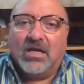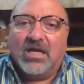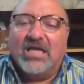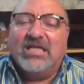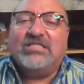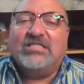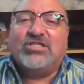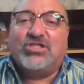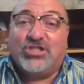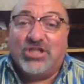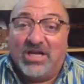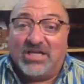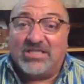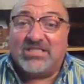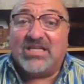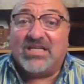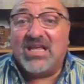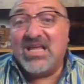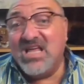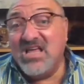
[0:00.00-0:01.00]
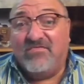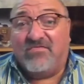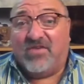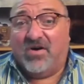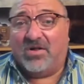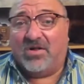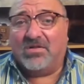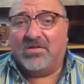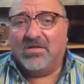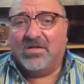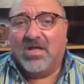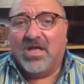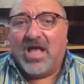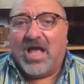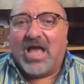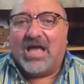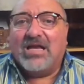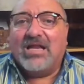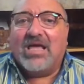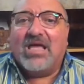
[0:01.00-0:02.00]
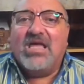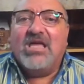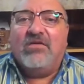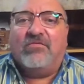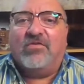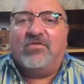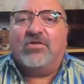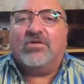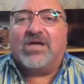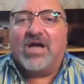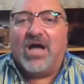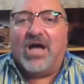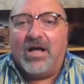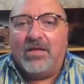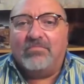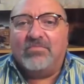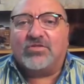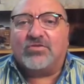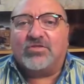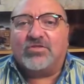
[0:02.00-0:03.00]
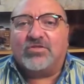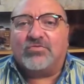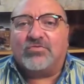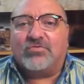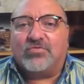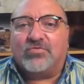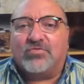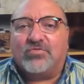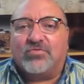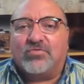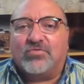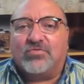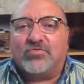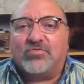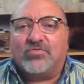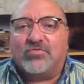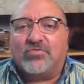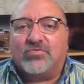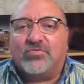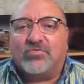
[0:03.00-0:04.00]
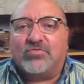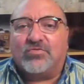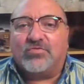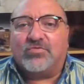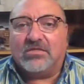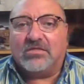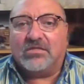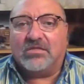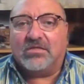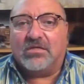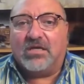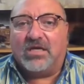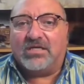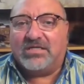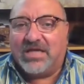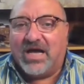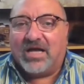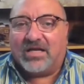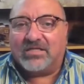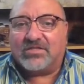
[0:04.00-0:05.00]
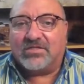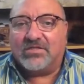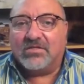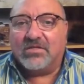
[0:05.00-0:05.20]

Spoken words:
He's just evil. And evil comes from mental illness. It does.